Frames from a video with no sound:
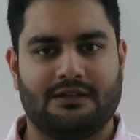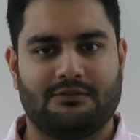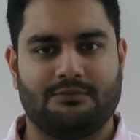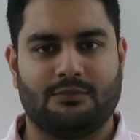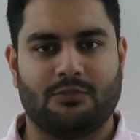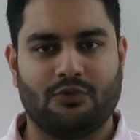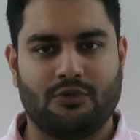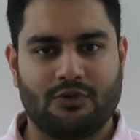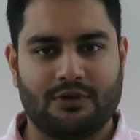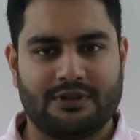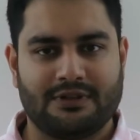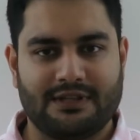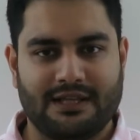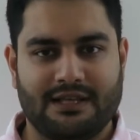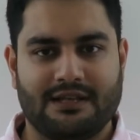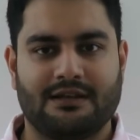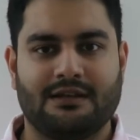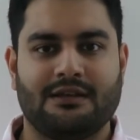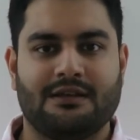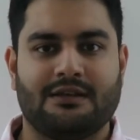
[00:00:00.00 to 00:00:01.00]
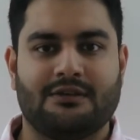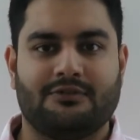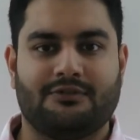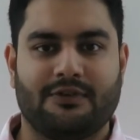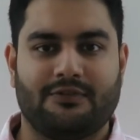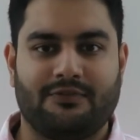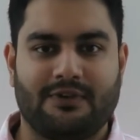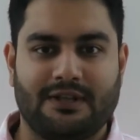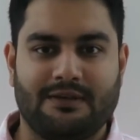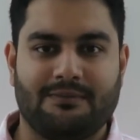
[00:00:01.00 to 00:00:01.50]
more than
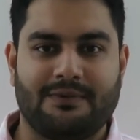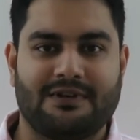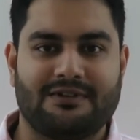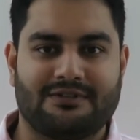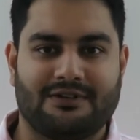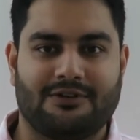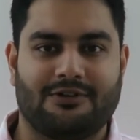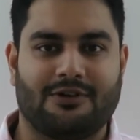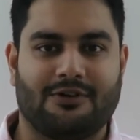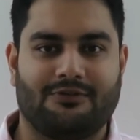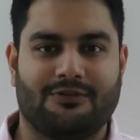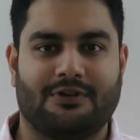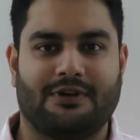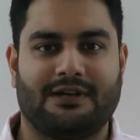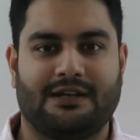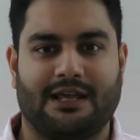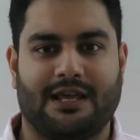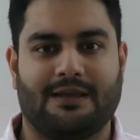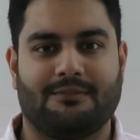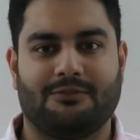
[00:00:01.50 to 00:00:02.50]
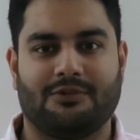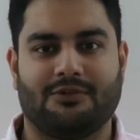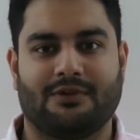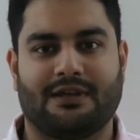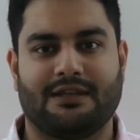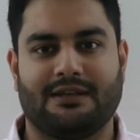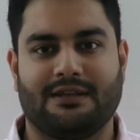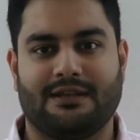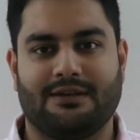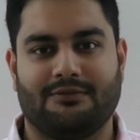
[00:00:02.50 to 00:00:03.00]
50% of your time you
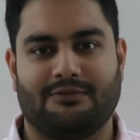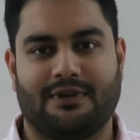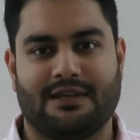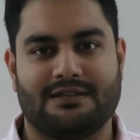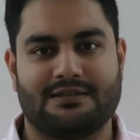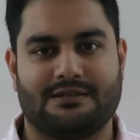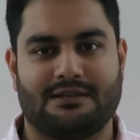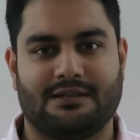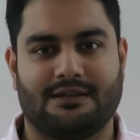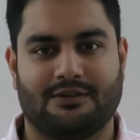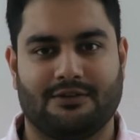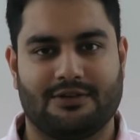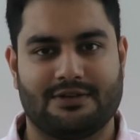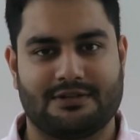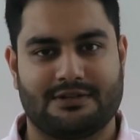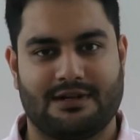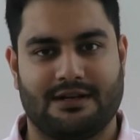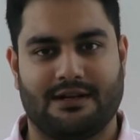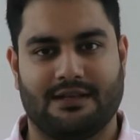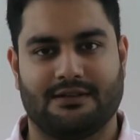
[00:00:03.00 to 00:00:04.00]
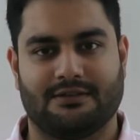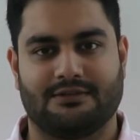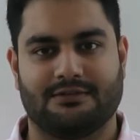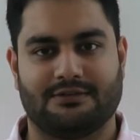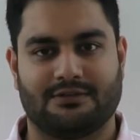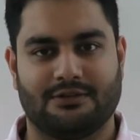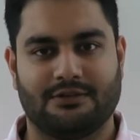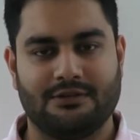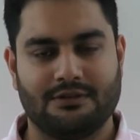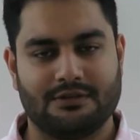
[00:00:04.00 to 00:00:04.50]
can invest in your
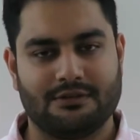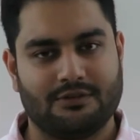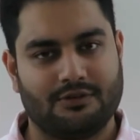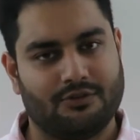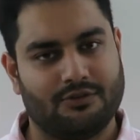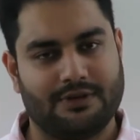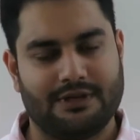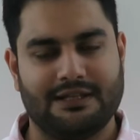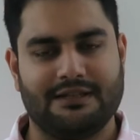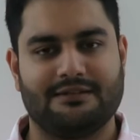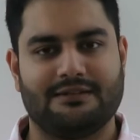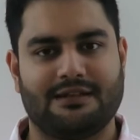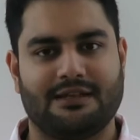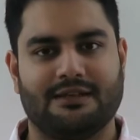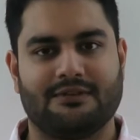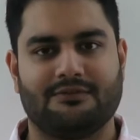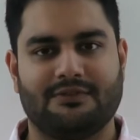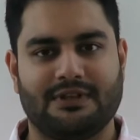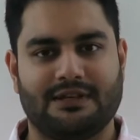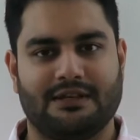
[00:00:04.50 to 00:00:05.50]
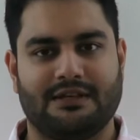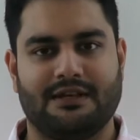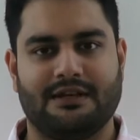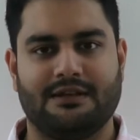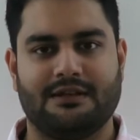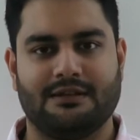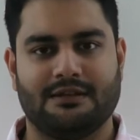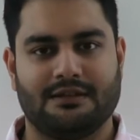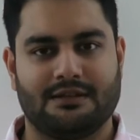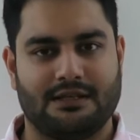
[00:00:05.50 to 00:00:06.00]
studies. So only thing we
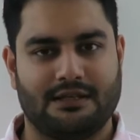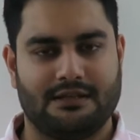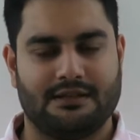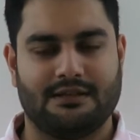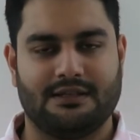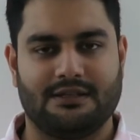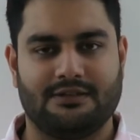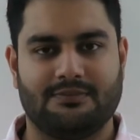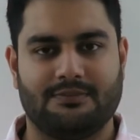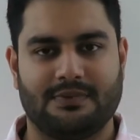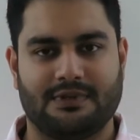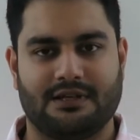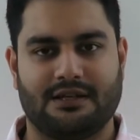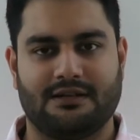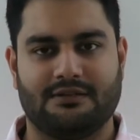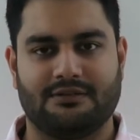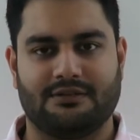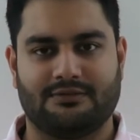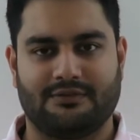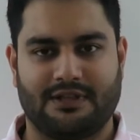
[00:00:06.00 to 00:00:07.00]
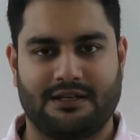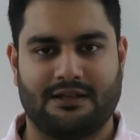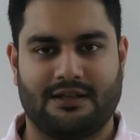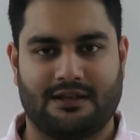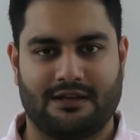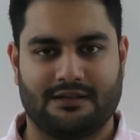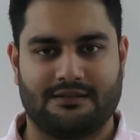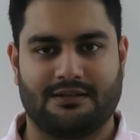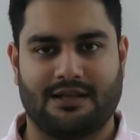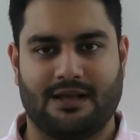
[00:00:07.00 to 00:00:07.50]
need in these periods when
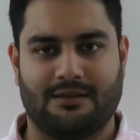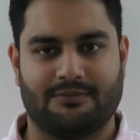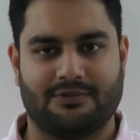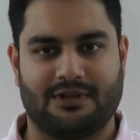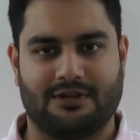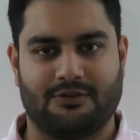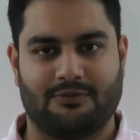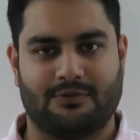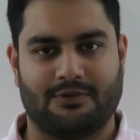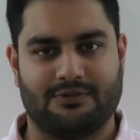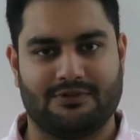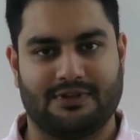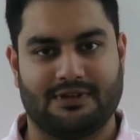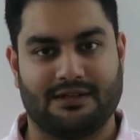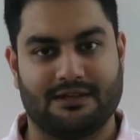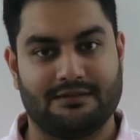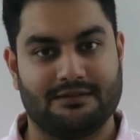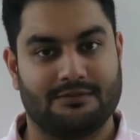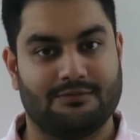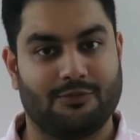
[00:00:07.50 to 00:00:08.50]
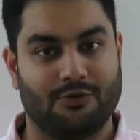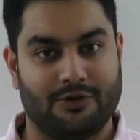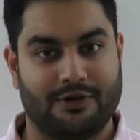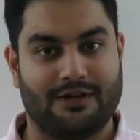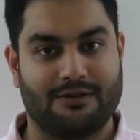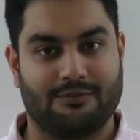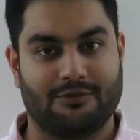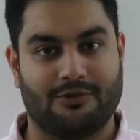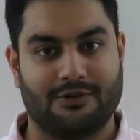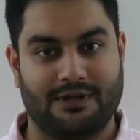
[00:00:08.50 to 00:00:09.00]
our exams are approaching is
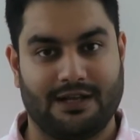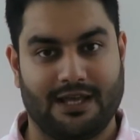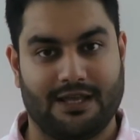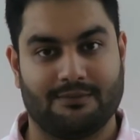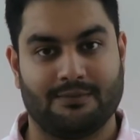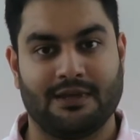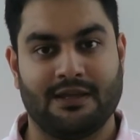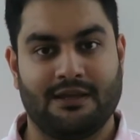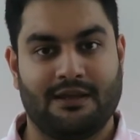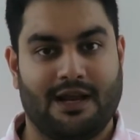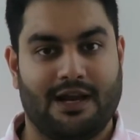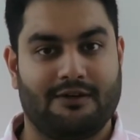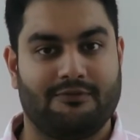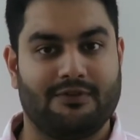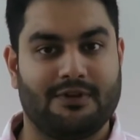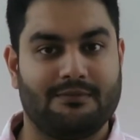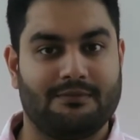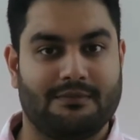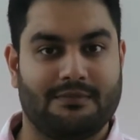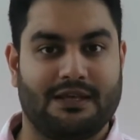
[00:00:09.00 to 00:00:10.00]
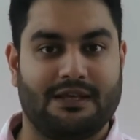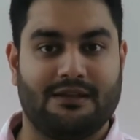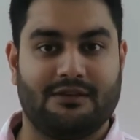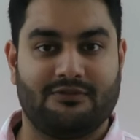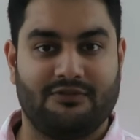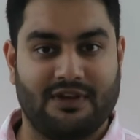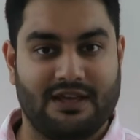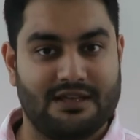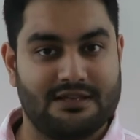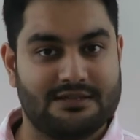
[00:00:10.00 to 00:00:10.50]
more and more time, and we
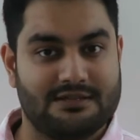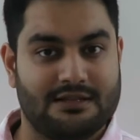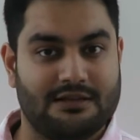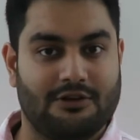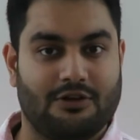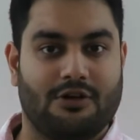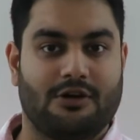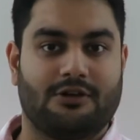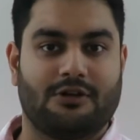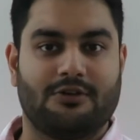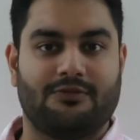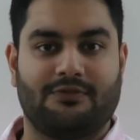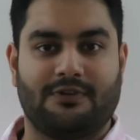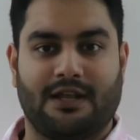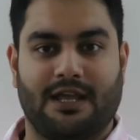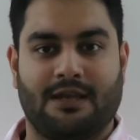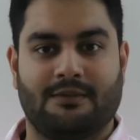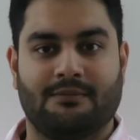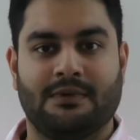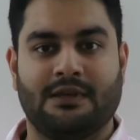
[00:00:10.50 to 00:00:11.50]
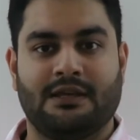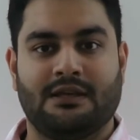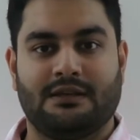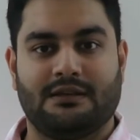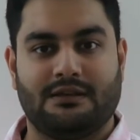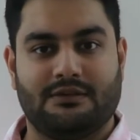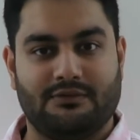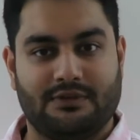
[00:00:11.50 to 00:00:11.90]
may waste a lot of time